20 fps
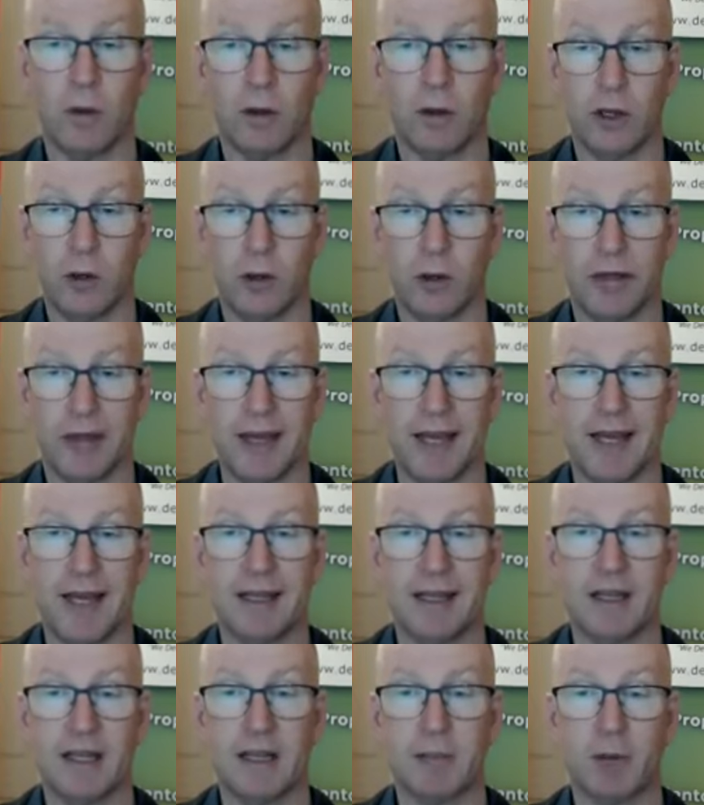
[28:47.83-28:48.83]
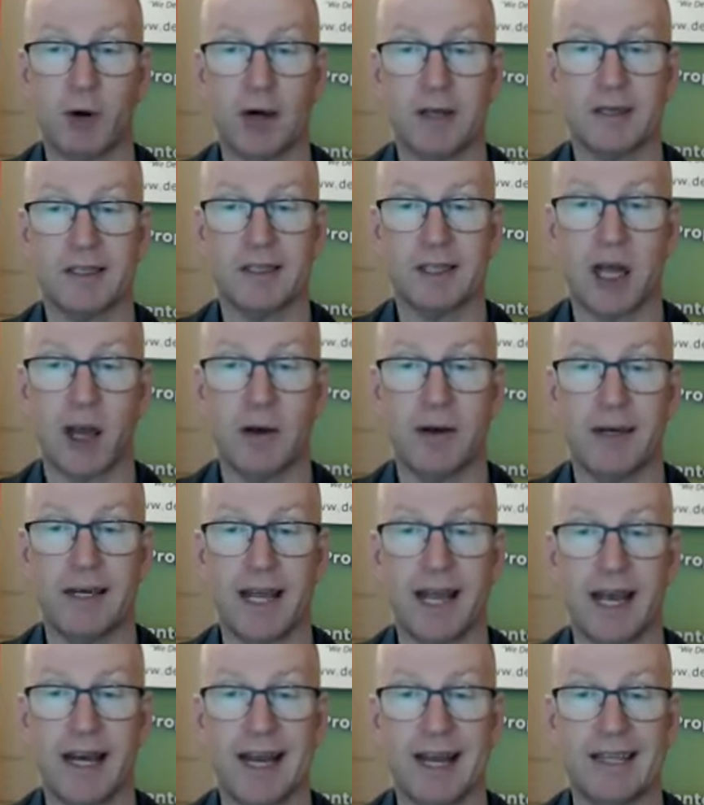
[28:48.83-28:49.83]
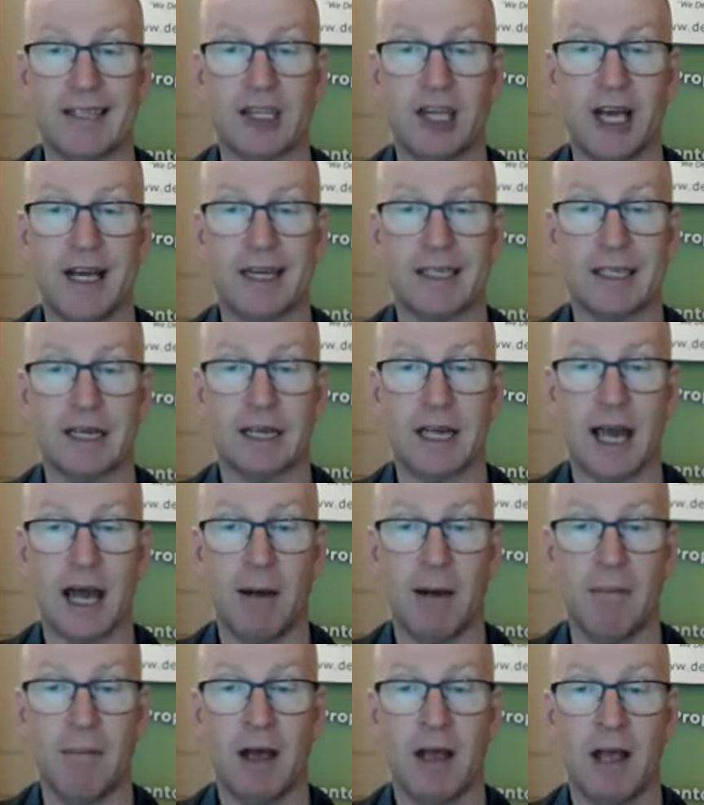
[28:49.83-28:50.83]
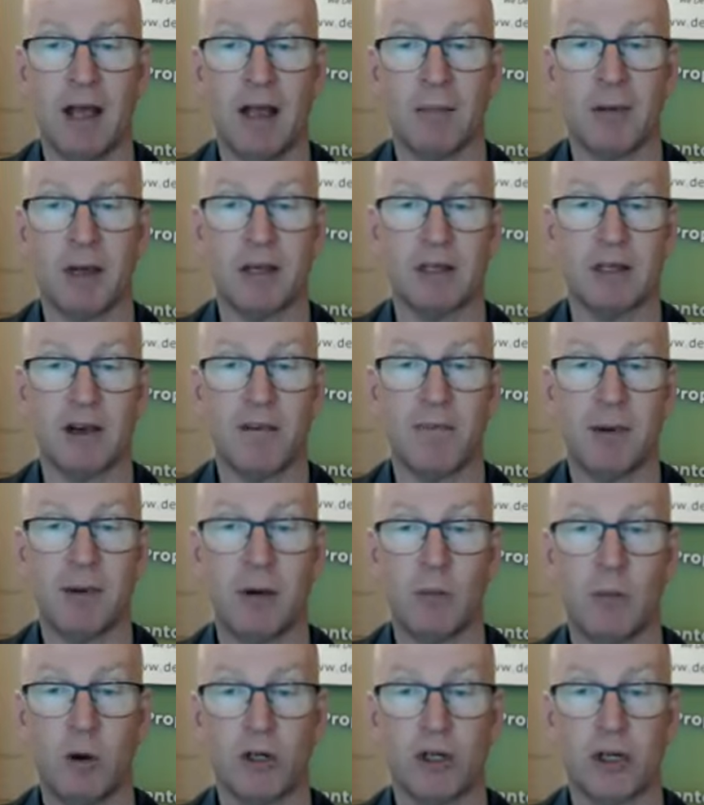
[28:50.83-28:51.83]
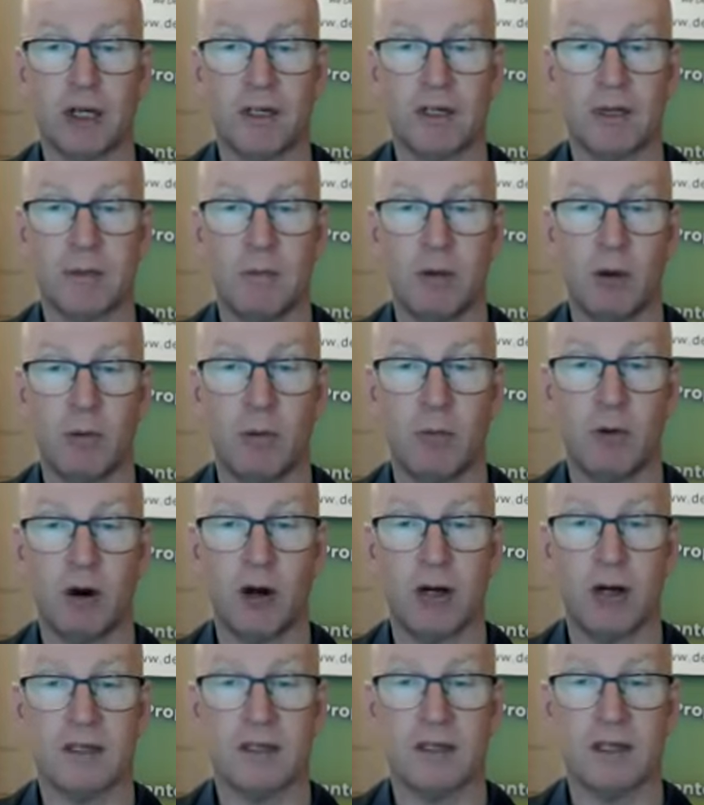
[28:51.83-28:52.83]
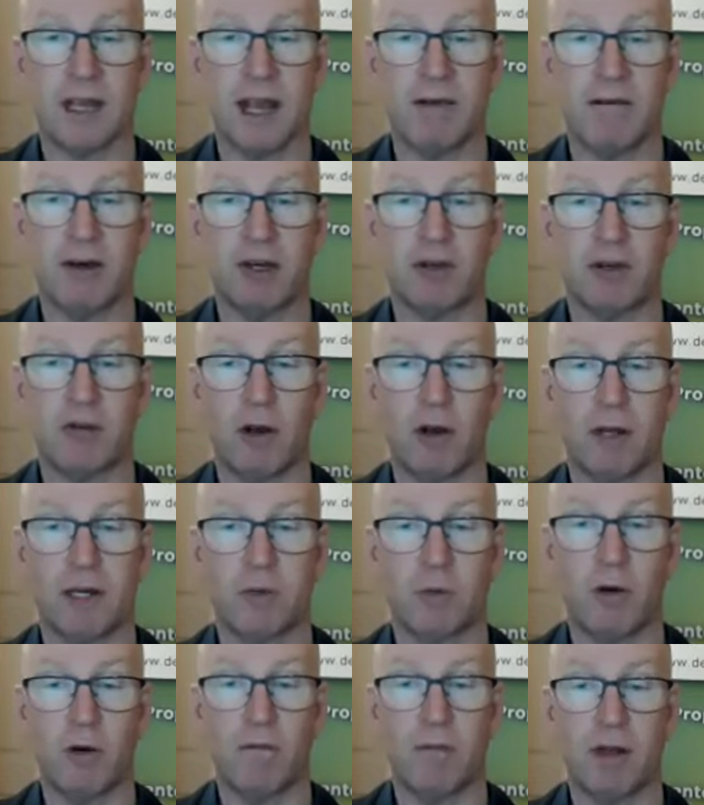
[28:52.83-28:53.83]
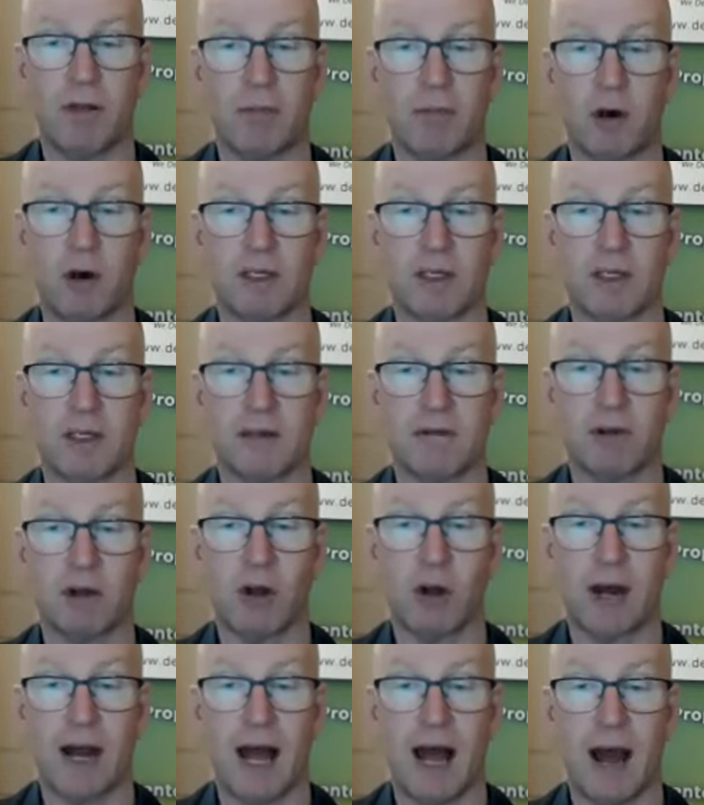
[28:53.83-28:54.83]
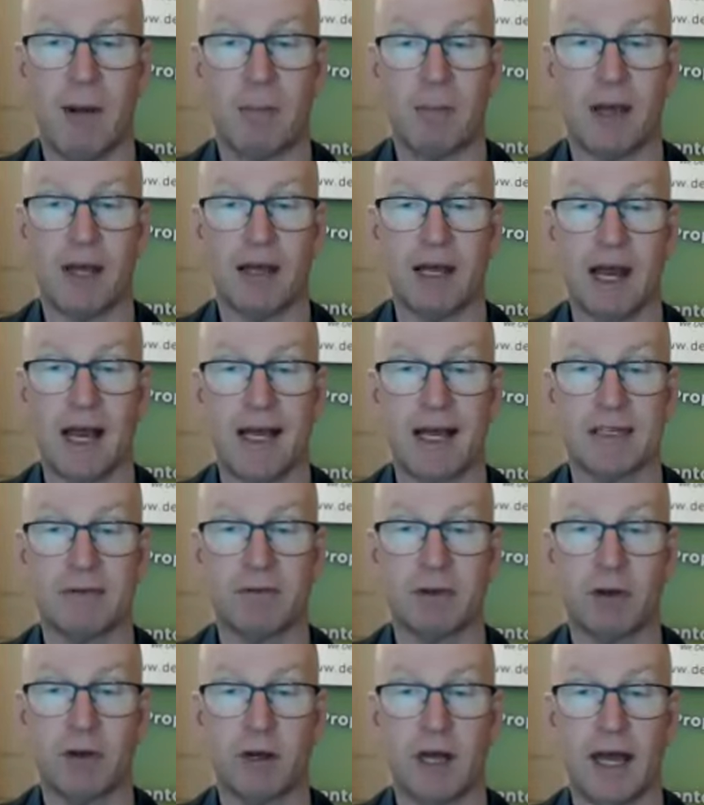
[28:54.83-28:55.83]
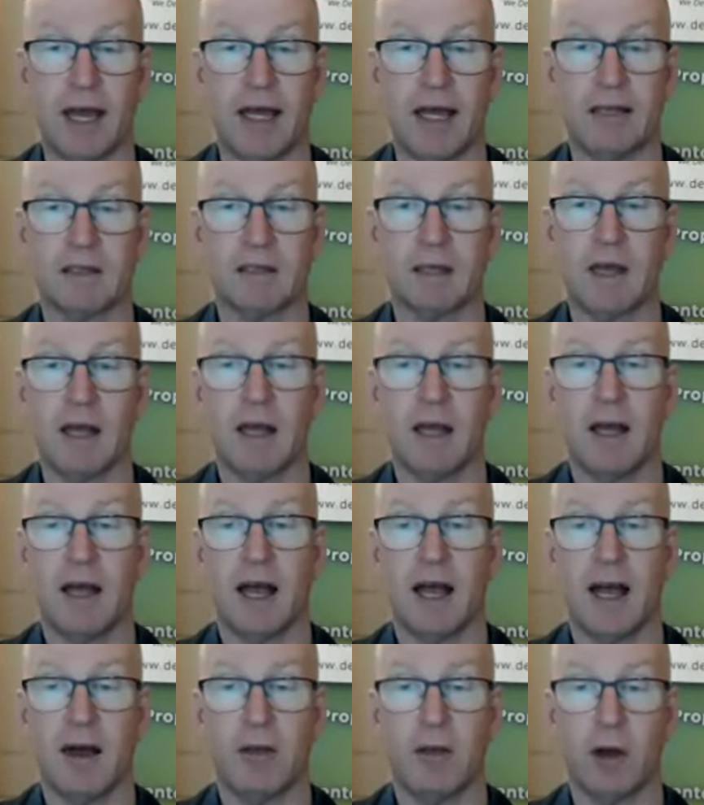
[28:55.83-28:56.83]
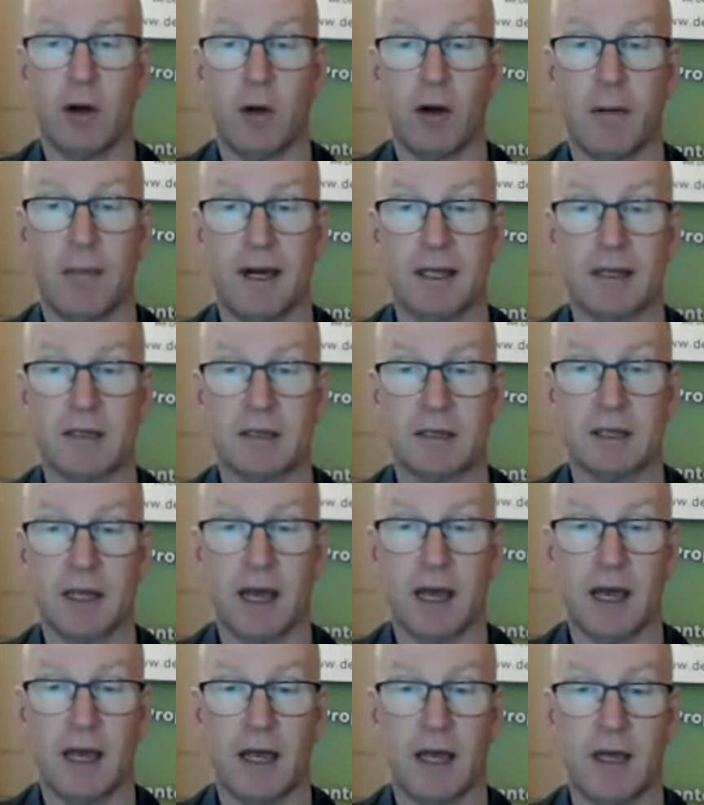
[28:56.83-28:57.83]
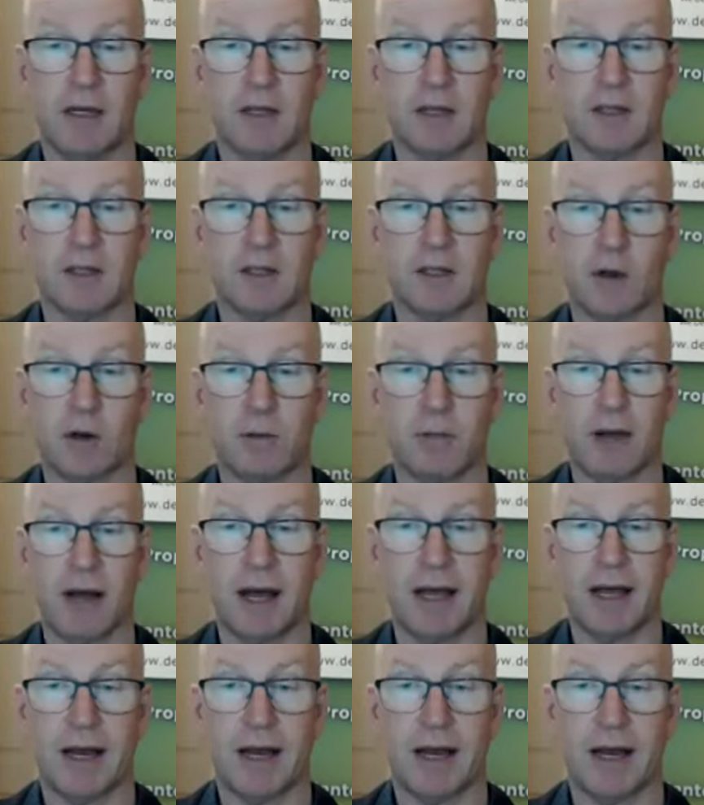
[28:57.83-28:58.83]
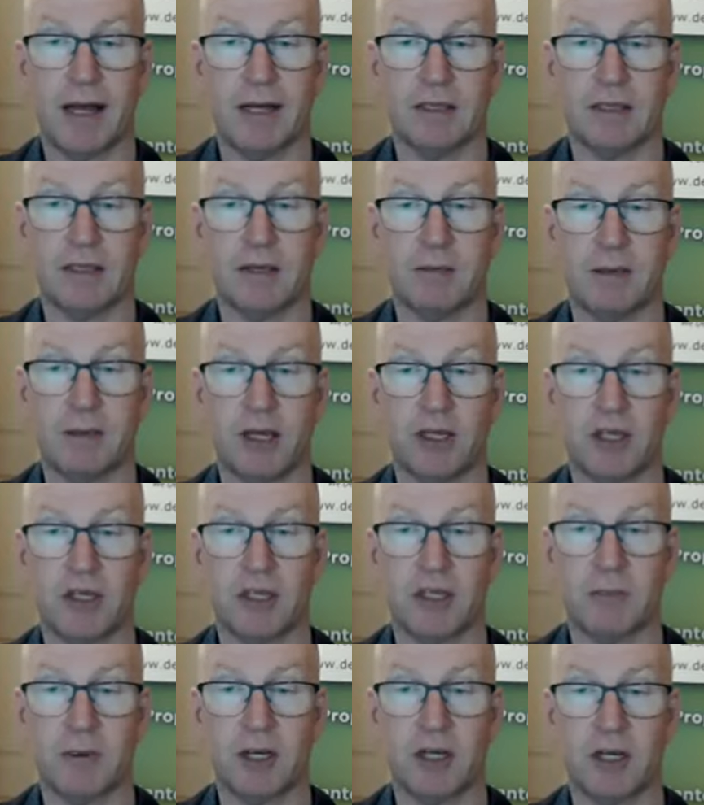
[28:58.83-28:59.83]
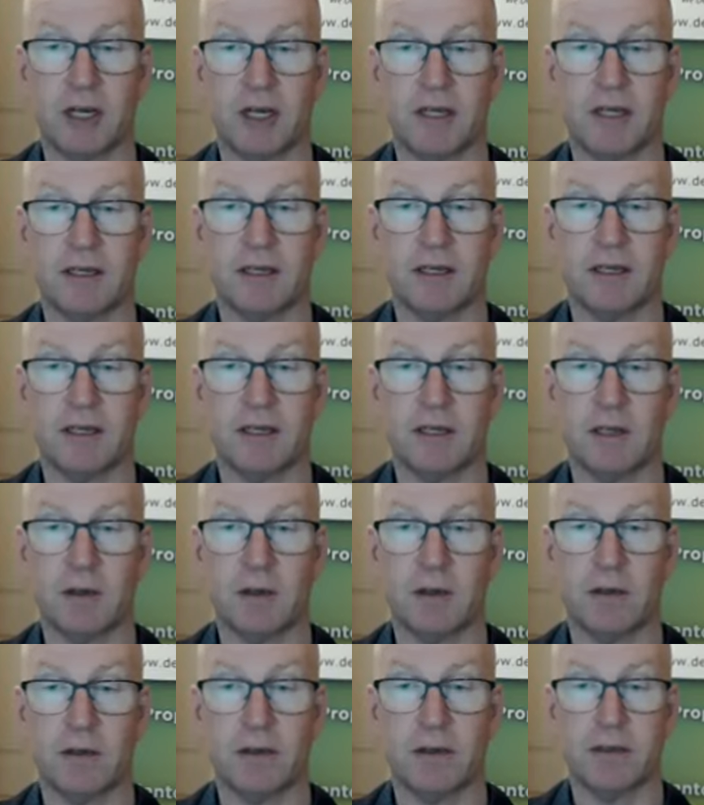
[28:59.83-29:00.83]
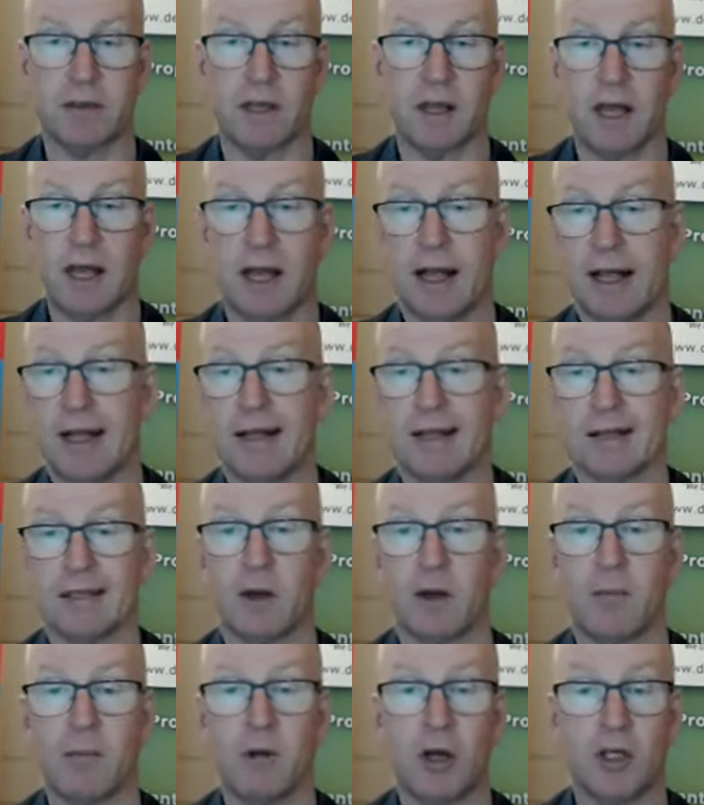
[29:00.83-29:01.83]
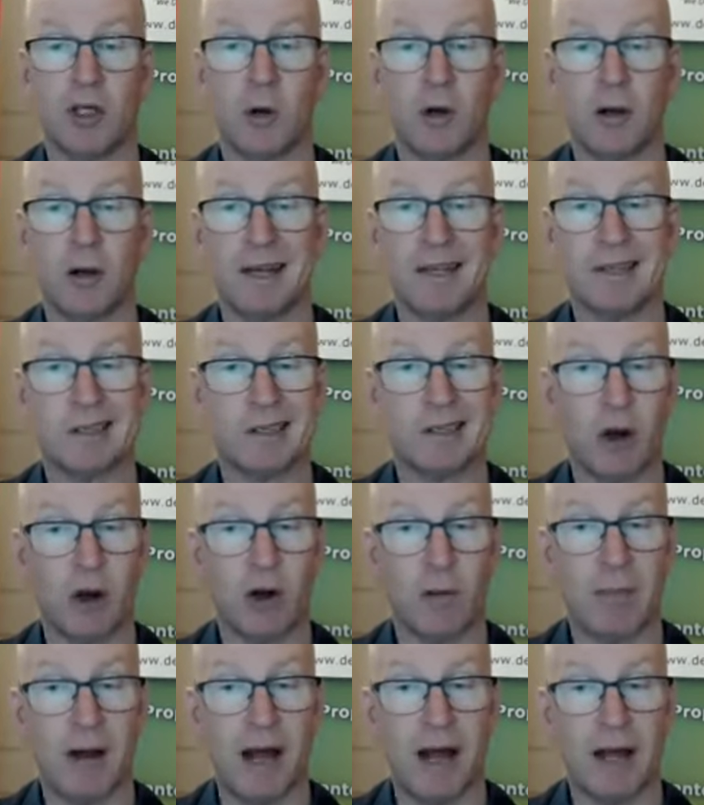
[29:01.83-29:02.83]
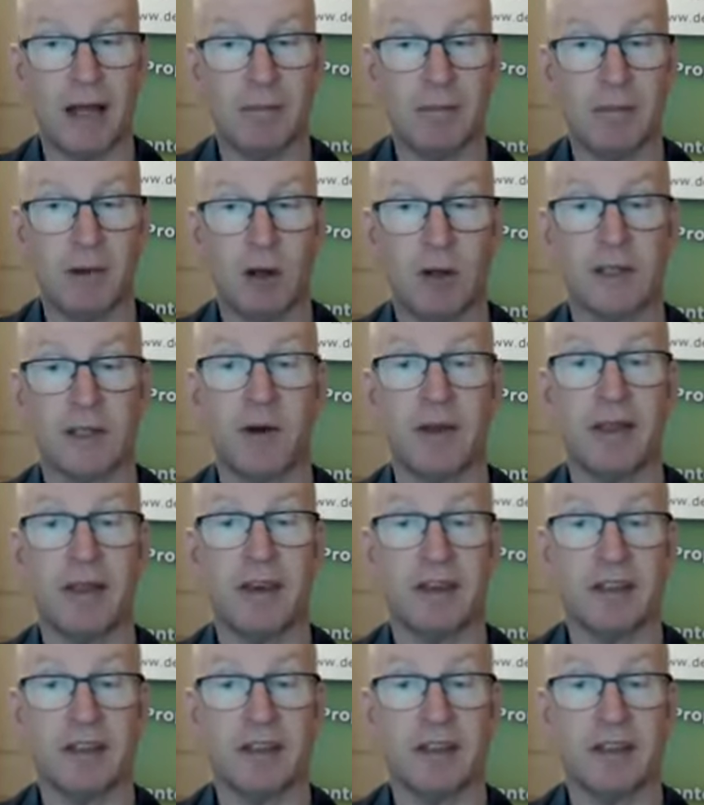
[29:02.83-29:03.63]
you are thinking that the price is going down is yet to come, because I've been watching some Melbourne prices. The average rolling 12-month prices have gone up in the last few days, although I must say the stock market has diminished, especially since the so I'm not talking about stock market. Oh, sorry, the